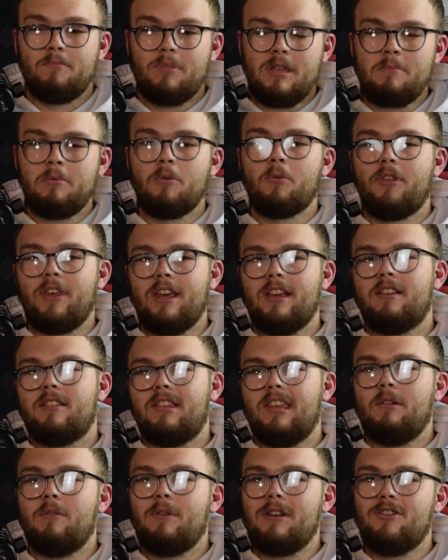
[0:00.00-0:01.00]
People
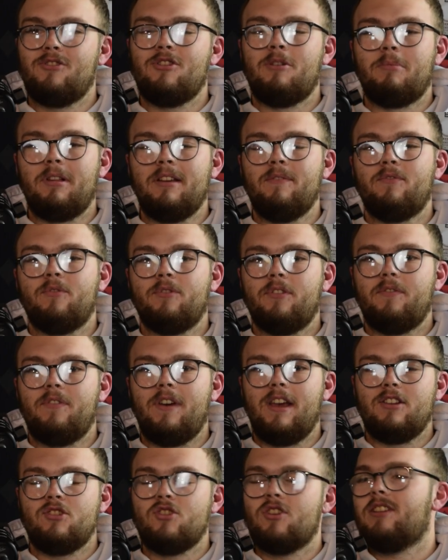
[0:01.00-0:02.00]
think that when you do a blindfold
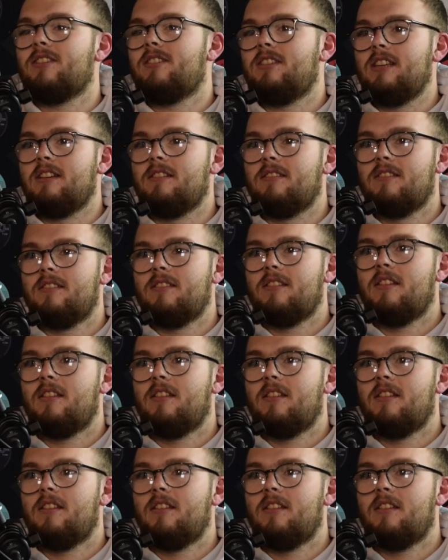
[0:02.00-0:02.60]
effect, you can see.